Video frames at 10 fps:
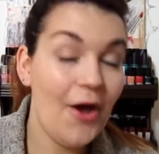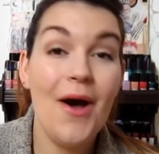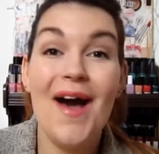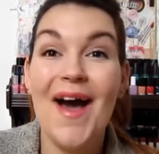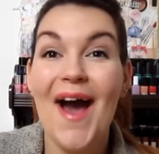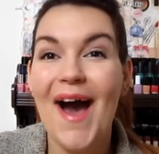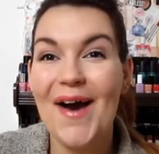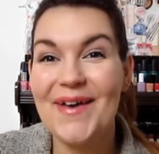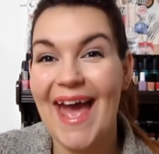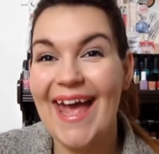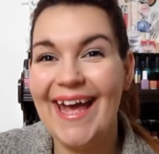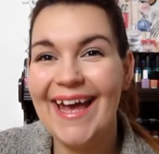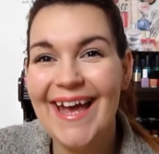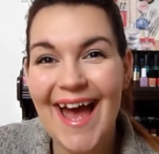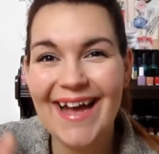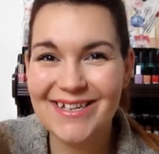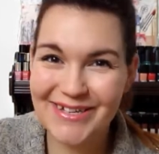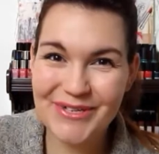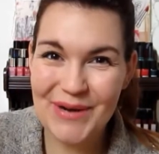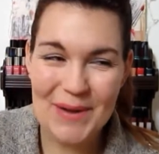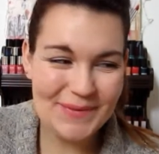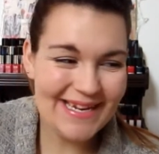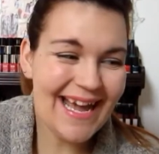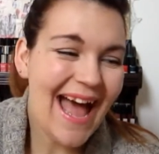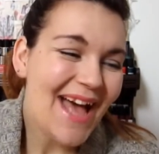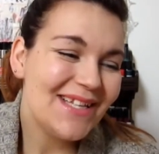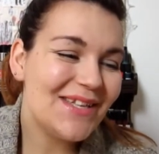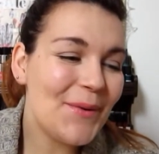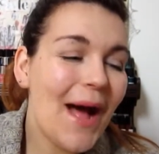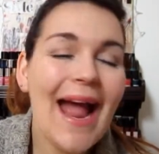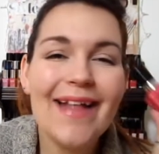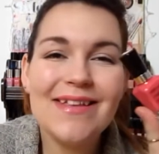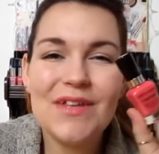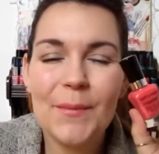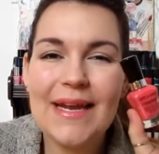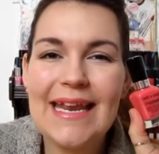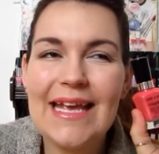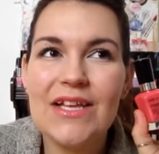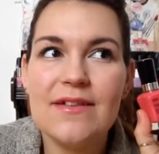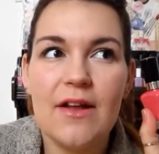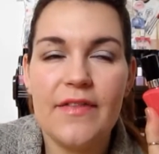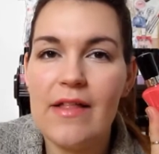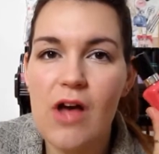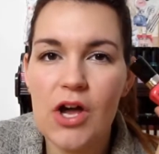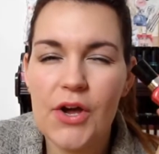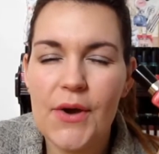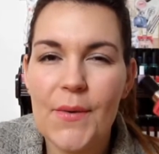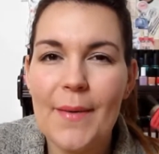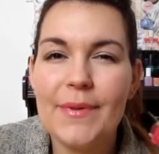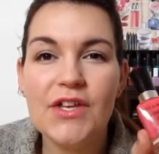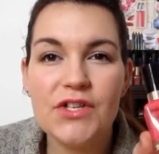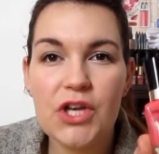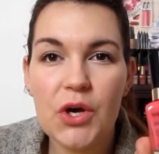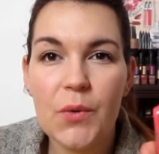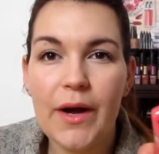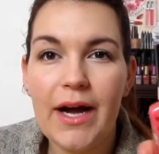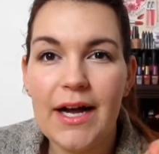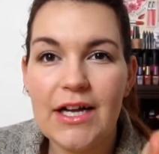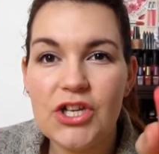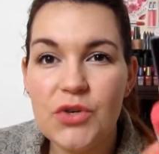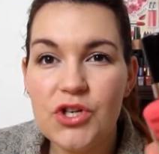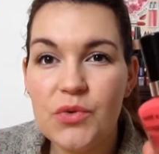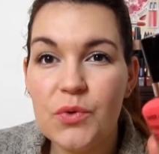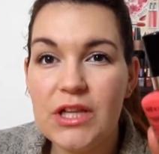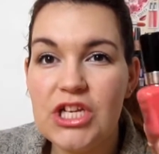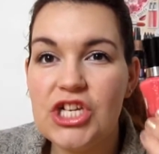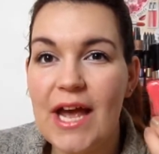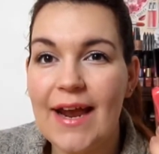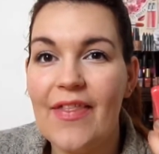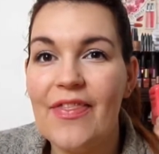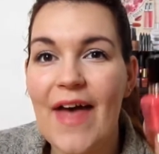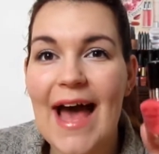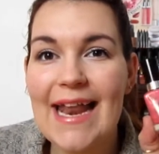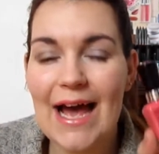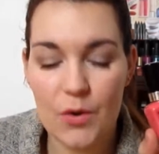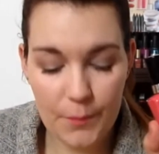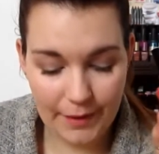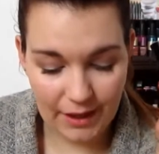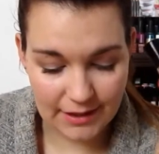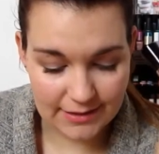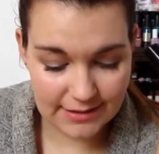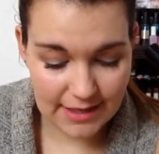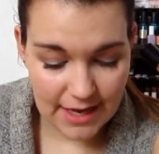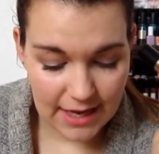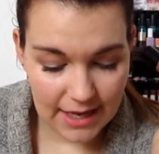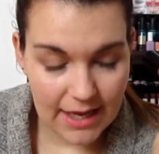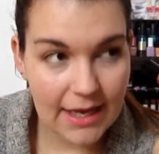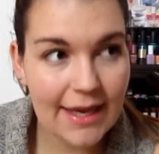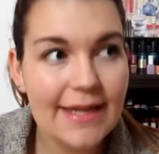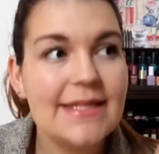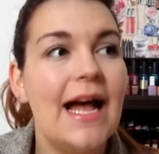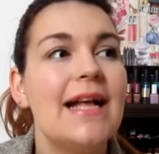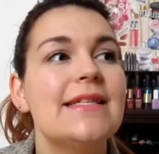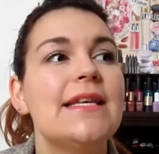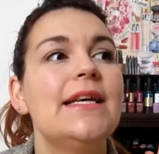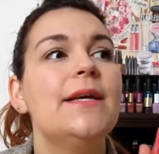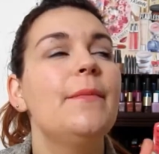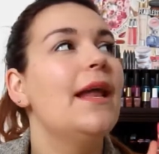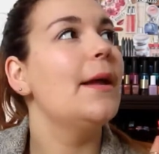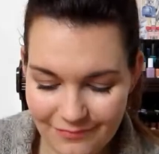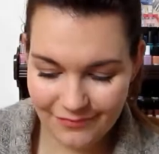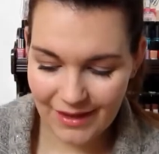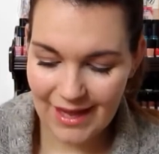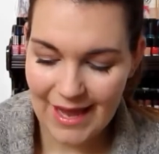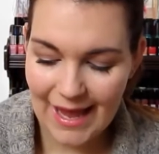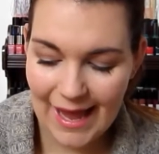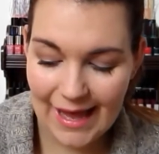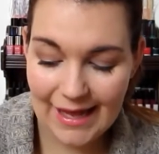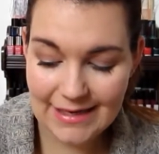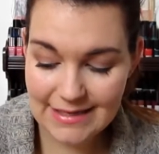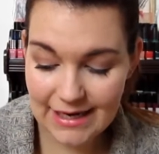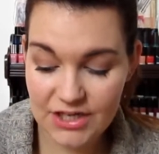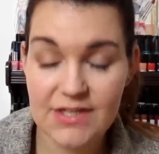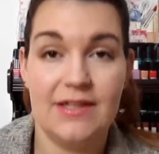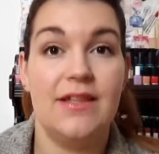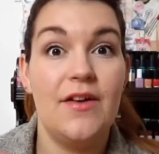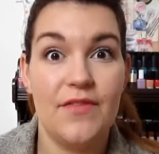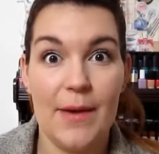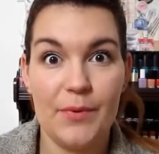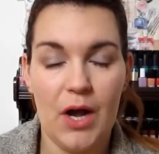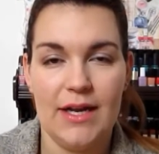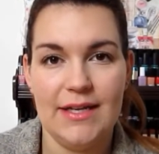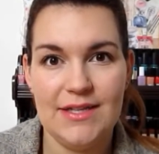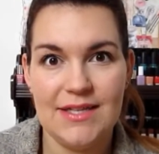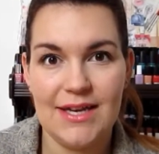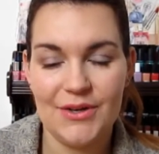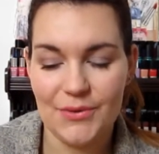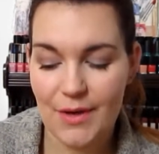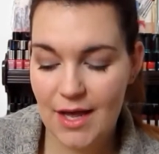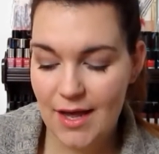okay, just dropped it. So I had this on my nails not that long ago. I so uh, you should really check that out because it's awesome. And I, and I just love that product. So